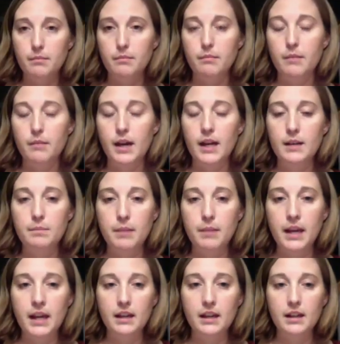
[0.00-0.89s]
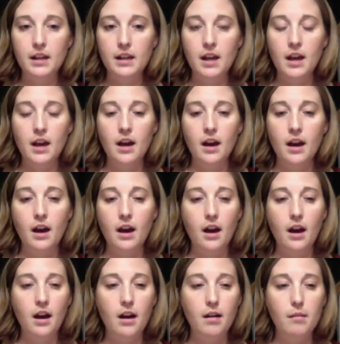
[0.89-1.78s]
head pain.
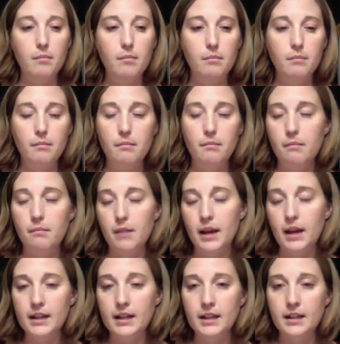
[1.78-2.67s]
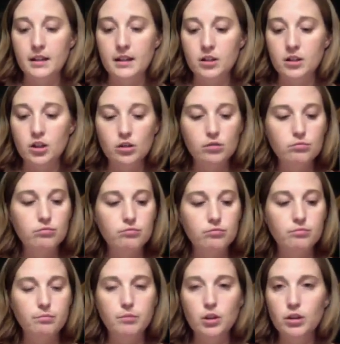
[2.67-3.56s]

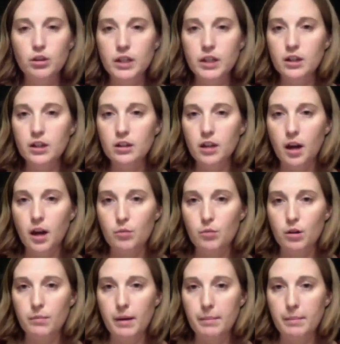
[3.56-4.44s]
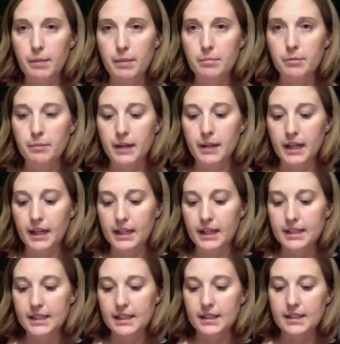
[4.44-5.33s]
You'll hear a lot more about peppermint.
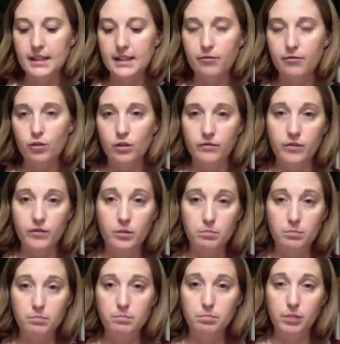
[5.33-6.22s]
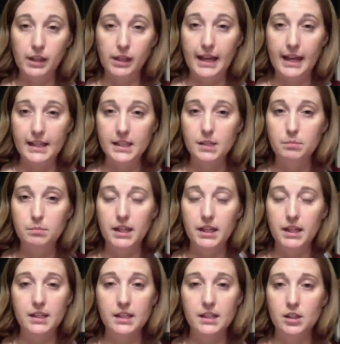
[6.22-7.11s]
It's in several of the blends
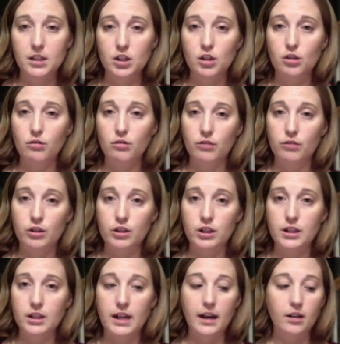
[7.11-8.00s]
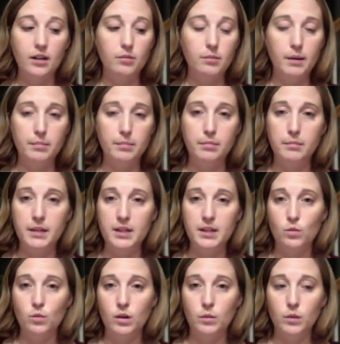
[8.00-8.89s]
because it's so versatile. Peppermint is
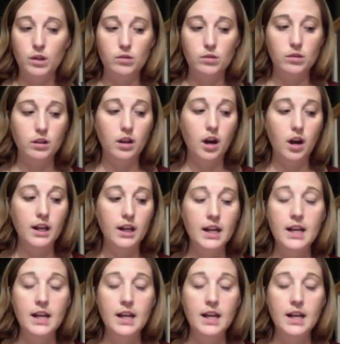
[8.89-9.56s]
one we use a lot.